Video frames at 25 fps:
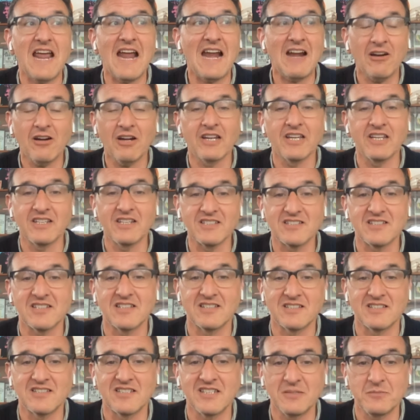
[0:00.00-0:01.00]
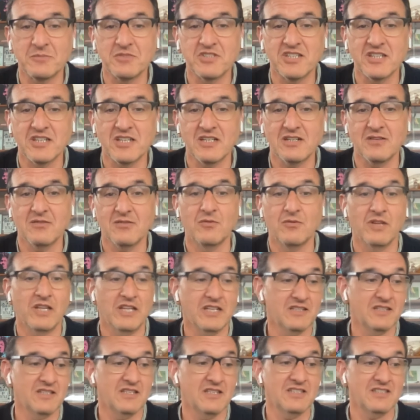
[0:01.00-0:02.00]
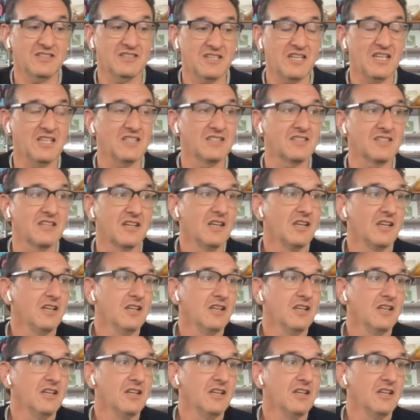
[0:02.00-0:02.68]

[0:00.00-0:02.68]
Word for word: arrogance that seeps in that that says